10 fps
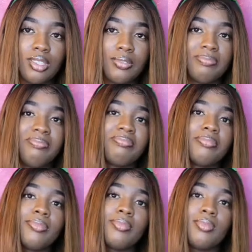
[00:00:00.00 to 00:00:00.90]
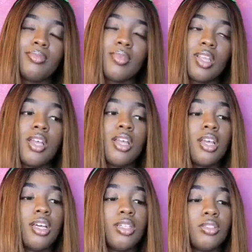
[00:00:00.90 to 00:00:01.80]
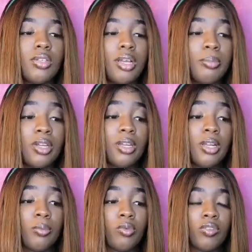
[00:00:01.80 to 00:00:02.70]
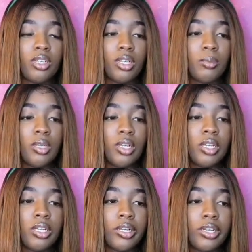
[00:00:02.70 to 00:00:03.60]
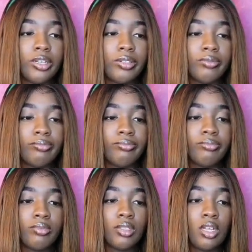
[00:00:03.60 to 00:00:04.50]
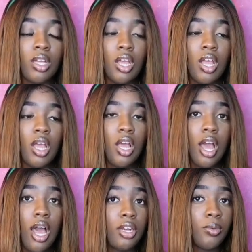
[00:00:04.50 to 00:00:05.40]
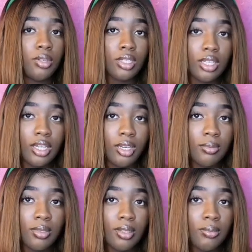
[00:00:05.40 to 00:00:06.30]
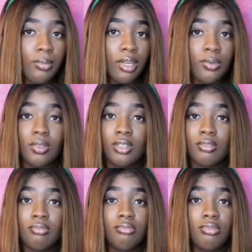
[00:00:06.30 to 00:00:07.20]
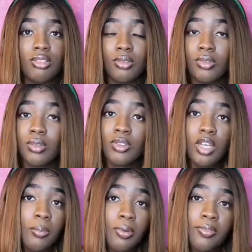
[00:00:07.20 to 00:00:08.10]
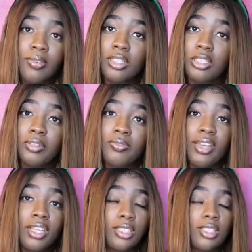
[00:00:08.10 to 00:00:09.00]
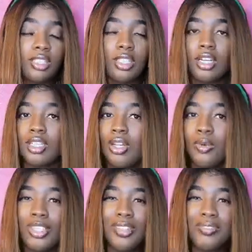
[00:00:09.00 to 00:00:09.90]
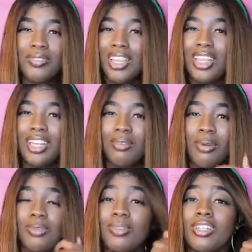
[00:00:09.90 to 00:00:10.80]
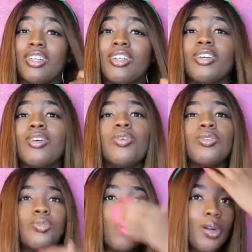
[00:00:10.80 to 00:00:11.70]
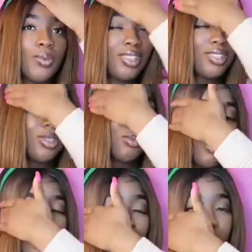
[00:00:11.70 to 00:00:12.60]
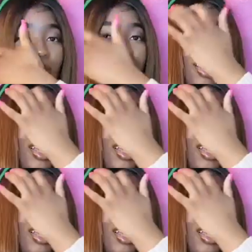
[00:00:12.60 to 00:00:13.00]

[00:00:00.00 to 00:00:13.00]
So couldn't do that, but he ended up moving up. Now, I didn't want to lay on him. I didn't want to show no type of affection, because I wasn't feeling him. I was ready to go. You already throw me off.